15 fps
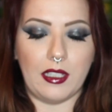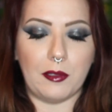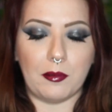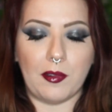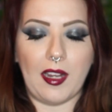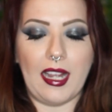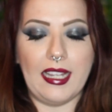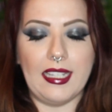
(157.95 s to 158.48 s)

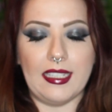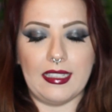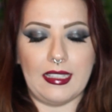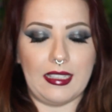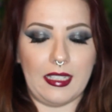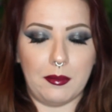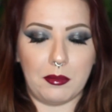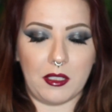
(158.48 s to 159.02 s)
Laurette
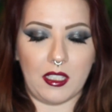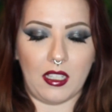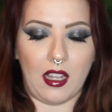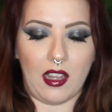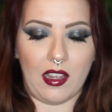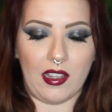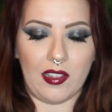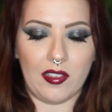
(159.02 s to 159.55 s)
lip
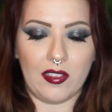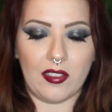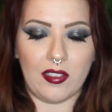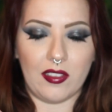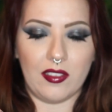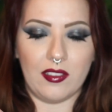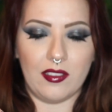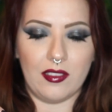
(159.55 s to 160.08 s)

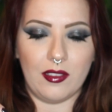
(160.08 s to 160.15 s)
gloss.